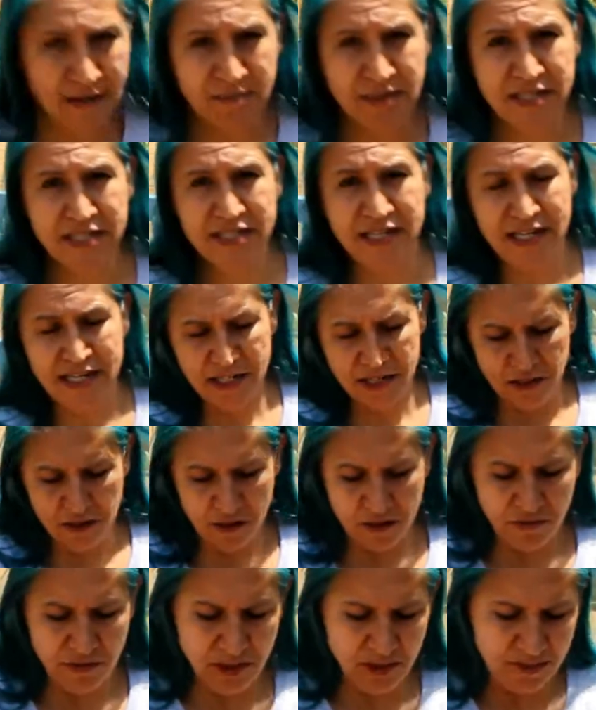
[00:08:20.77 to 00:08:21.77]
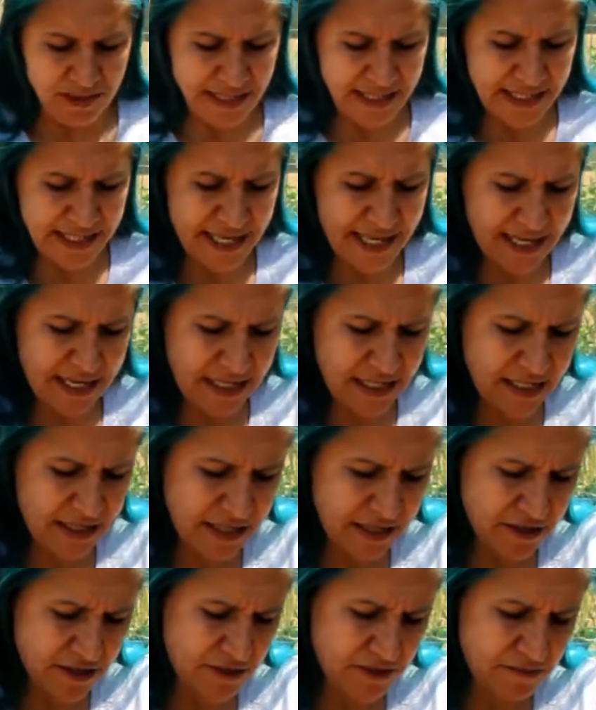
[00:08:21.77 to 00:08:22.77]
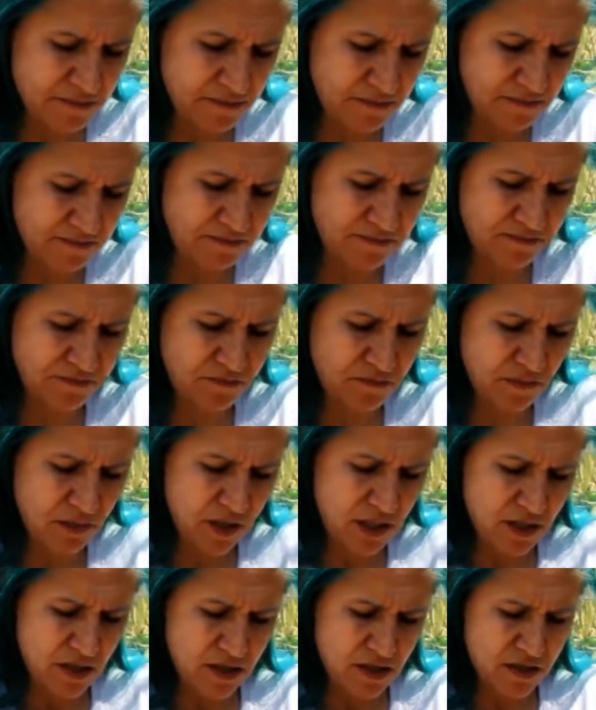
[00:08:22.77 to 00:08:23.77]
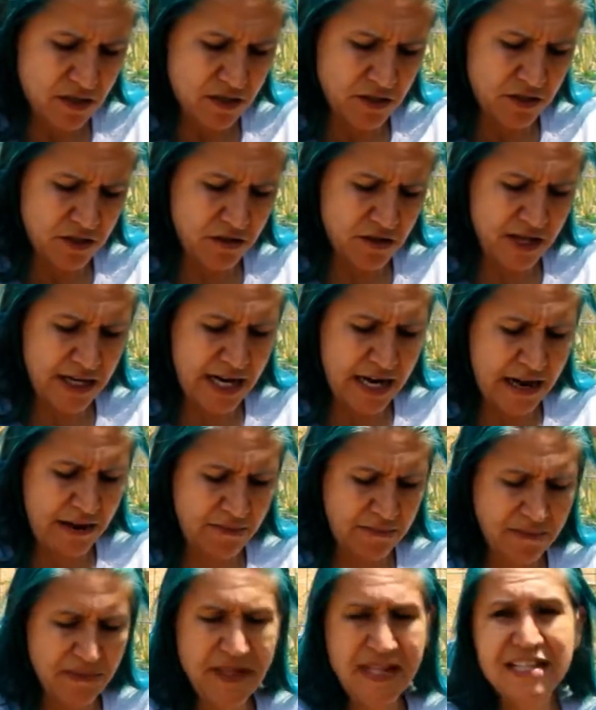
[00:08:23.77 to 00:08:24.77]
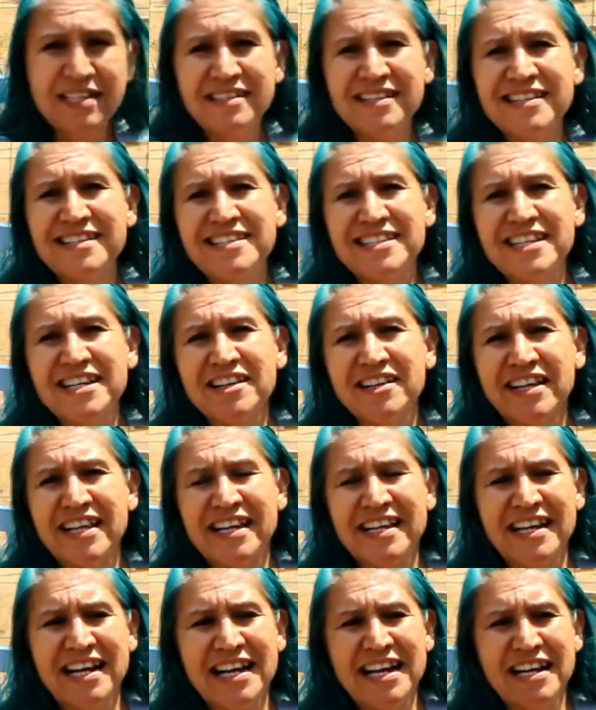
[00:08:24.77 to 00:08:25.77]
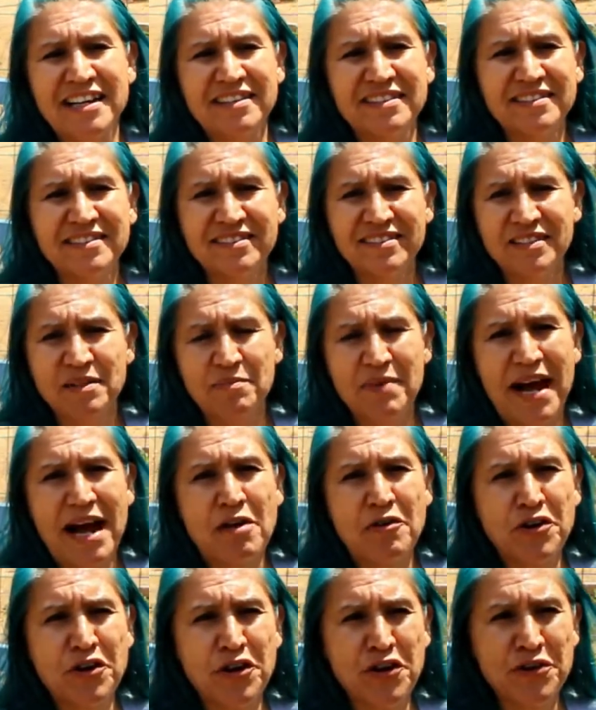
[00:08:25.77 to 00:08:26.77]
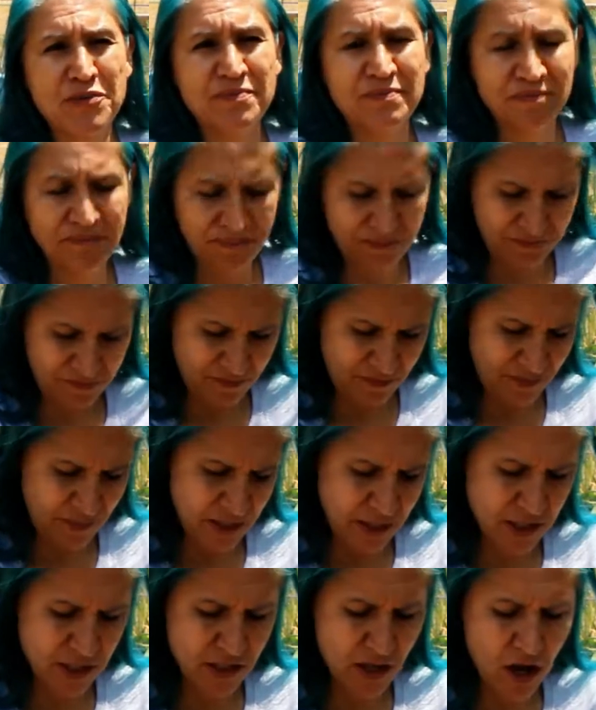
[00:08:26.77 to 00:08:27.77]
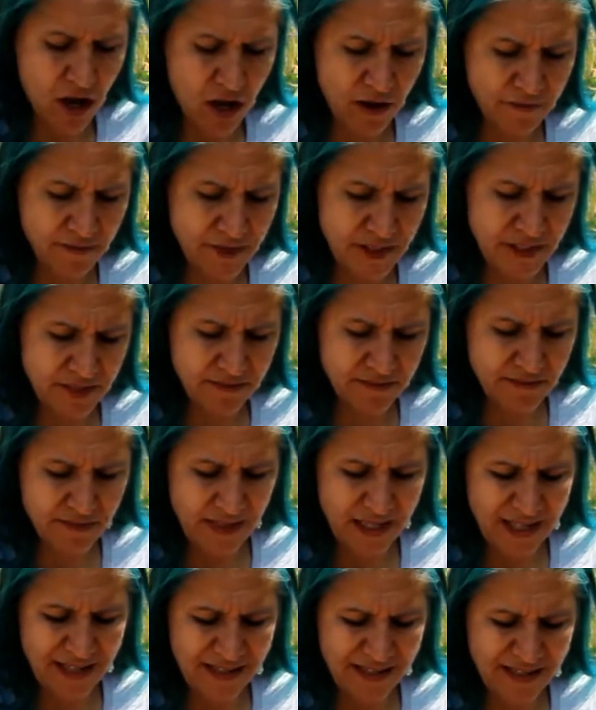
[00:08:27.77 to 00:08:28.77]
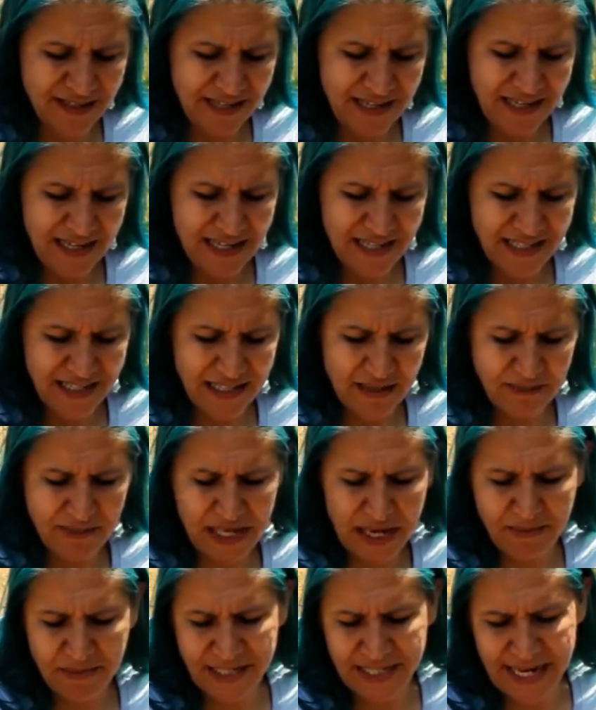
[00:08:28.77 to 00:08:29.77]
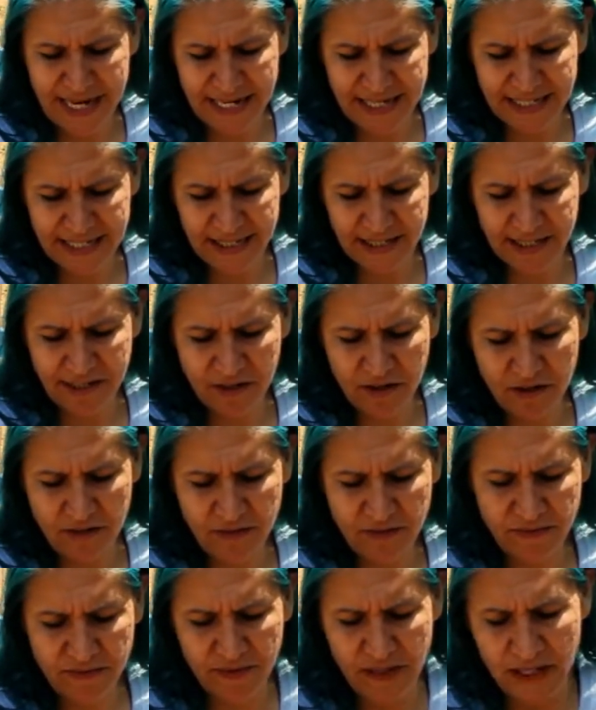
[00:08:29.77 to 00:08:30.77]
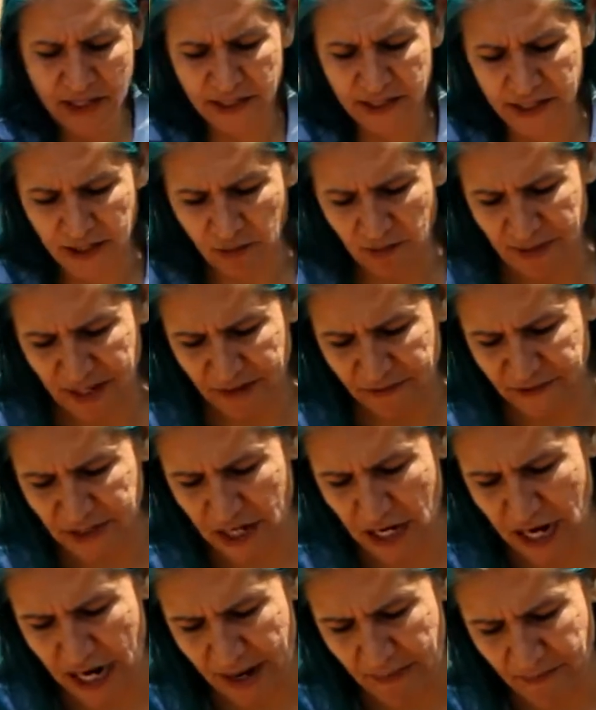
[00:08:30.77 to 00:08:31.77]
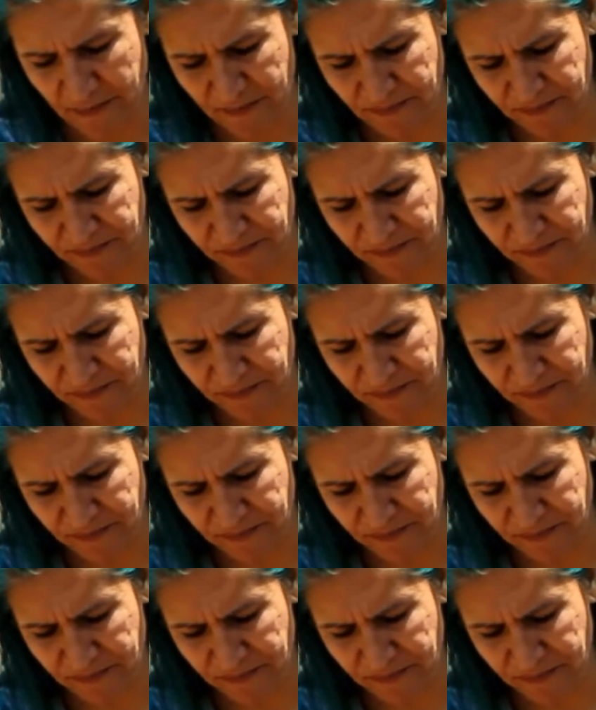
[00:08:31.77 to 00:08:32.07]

I'm just going to stir with my stick here. Stir it up until the powder dissolves. It sometimes takes a little bit of time.